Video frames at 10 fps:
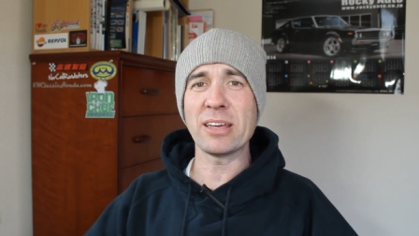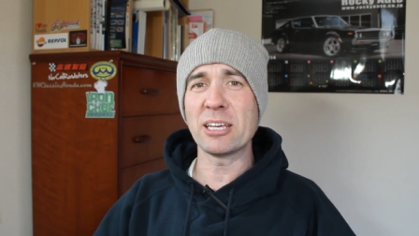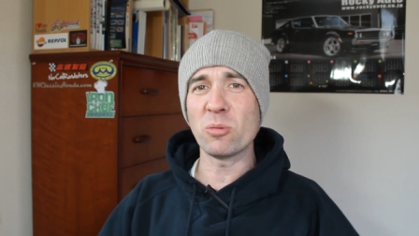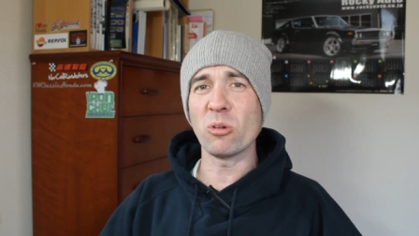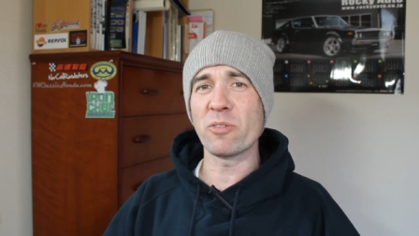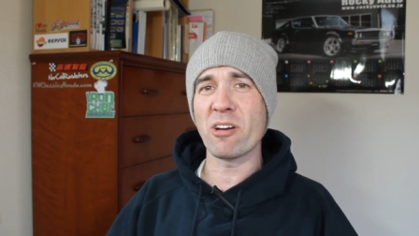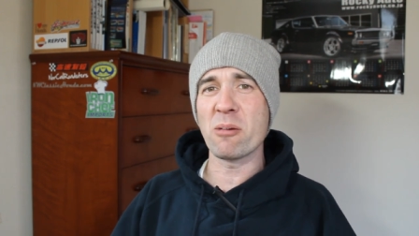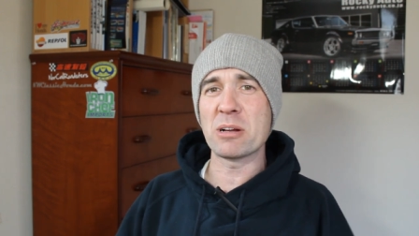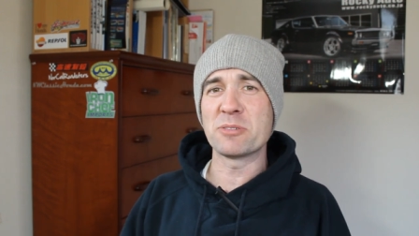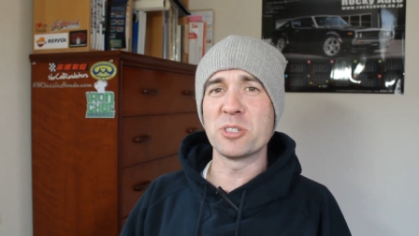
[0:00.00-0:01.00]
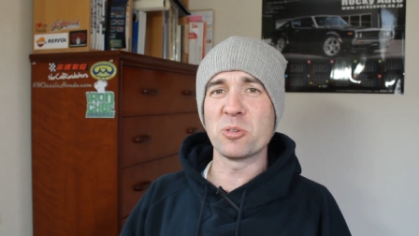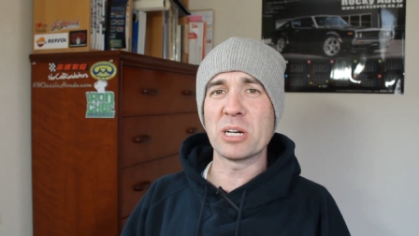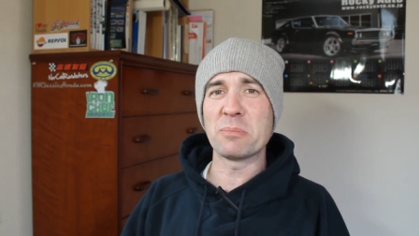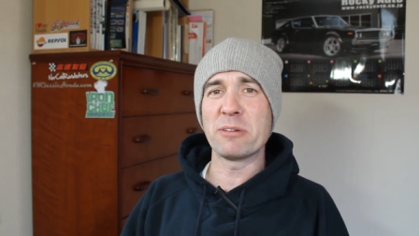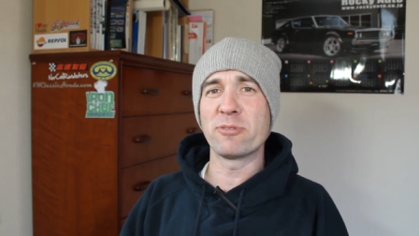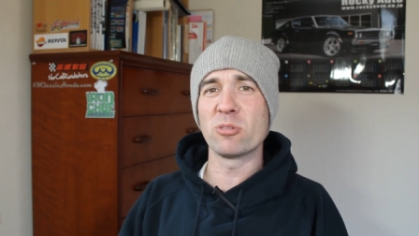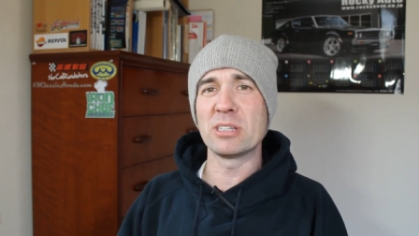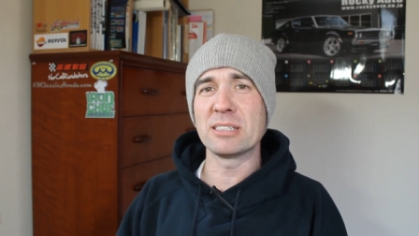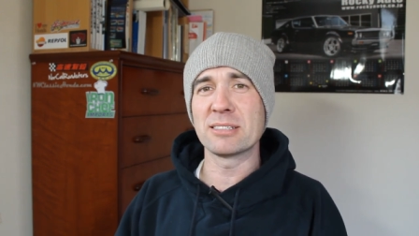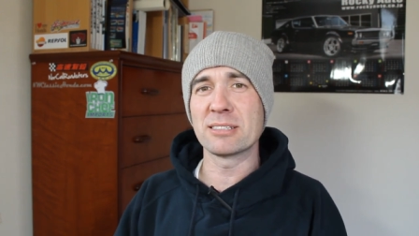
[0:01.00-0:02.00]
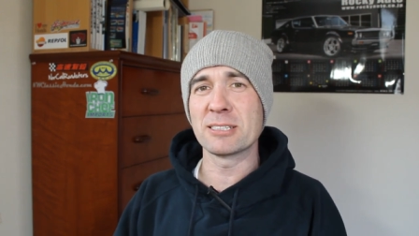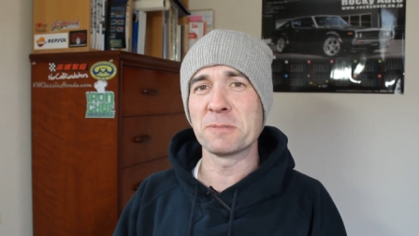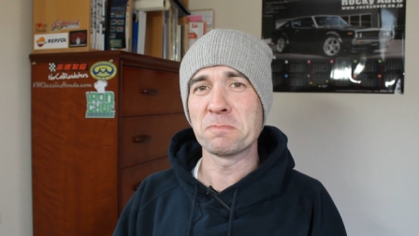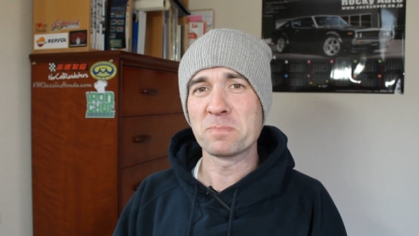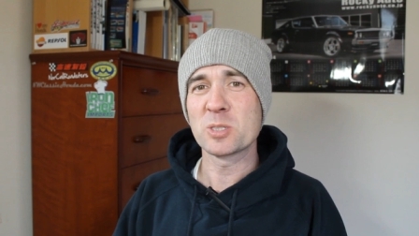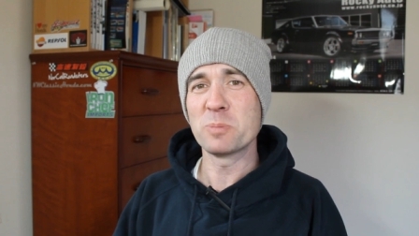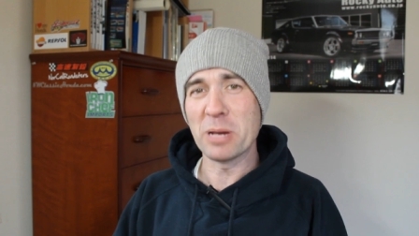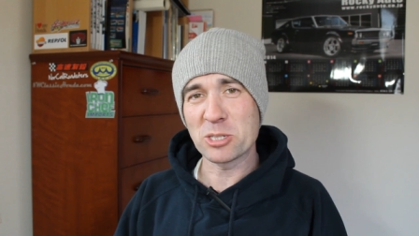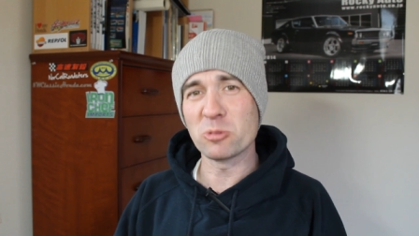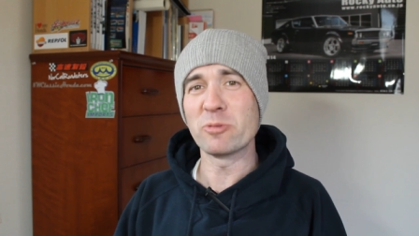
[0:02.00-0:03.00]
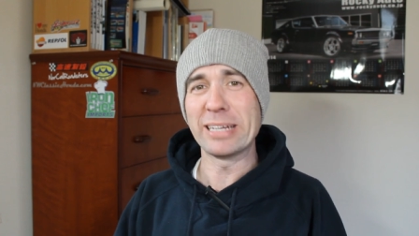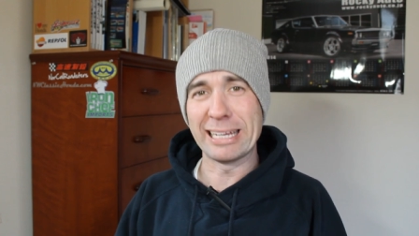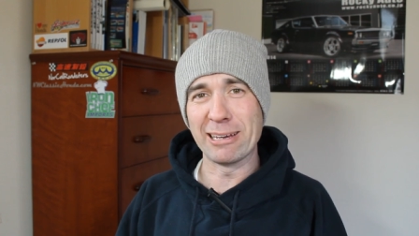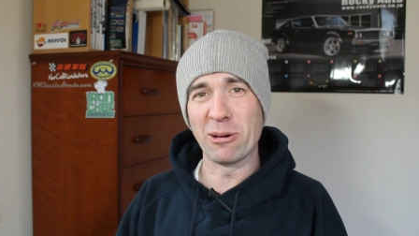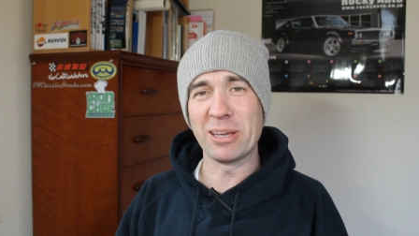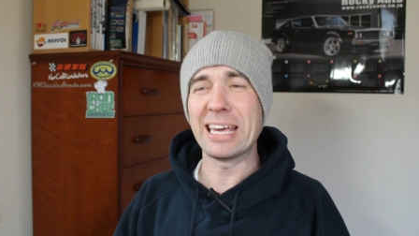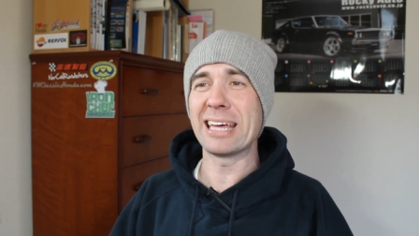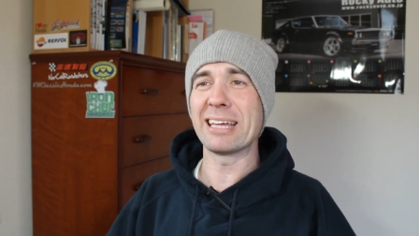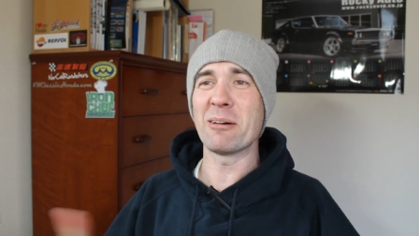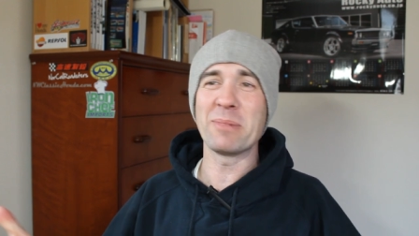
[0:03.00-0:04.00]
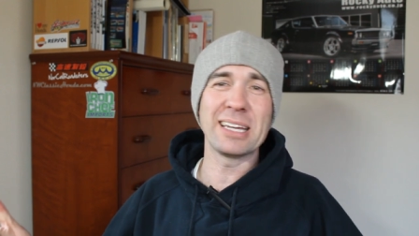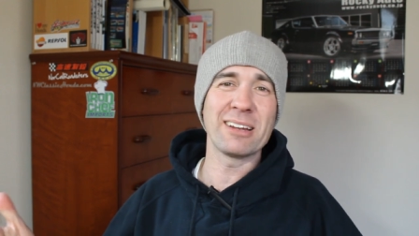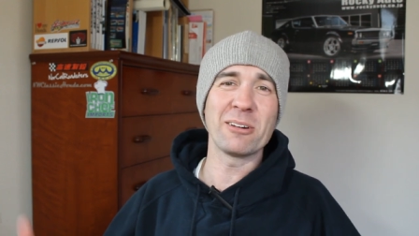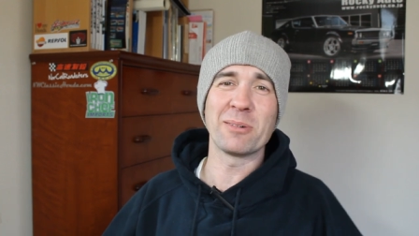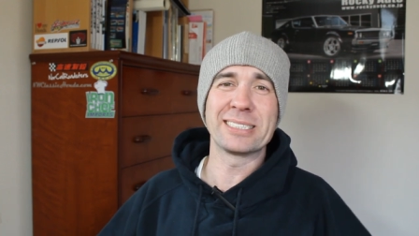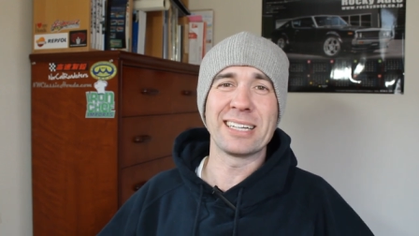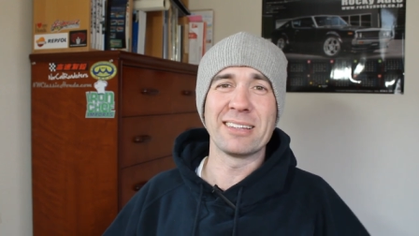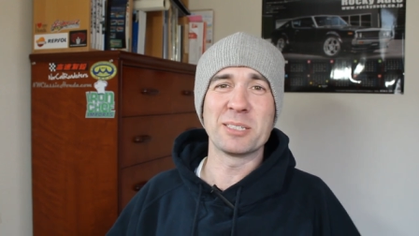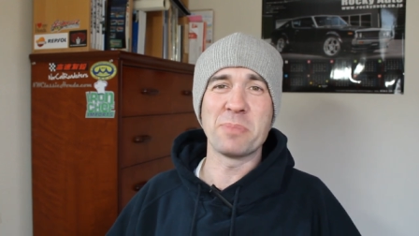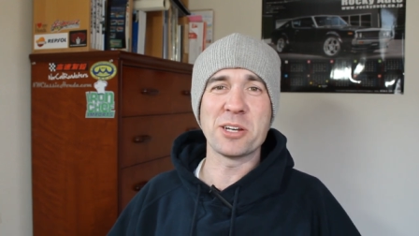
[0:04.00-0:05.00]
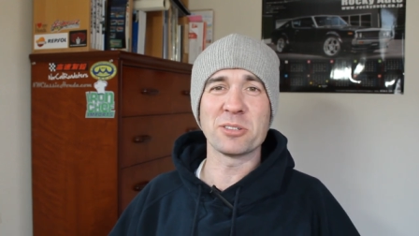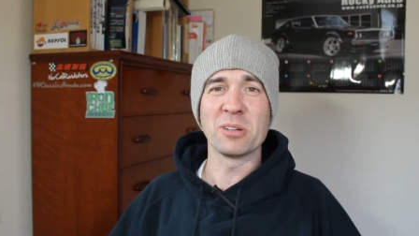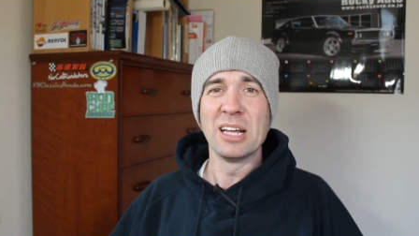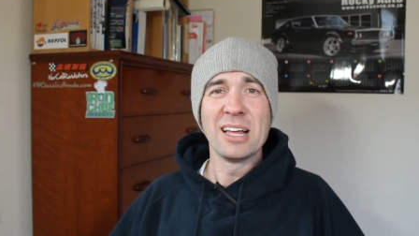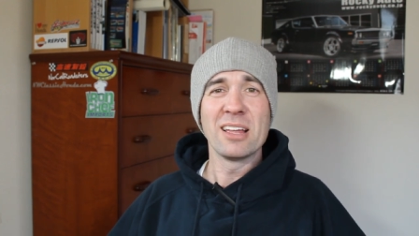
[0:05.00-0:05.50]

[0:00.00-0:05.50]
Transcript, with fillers: Thank you all very much for joining me for this special video. Yeah, I mean, I always say this special.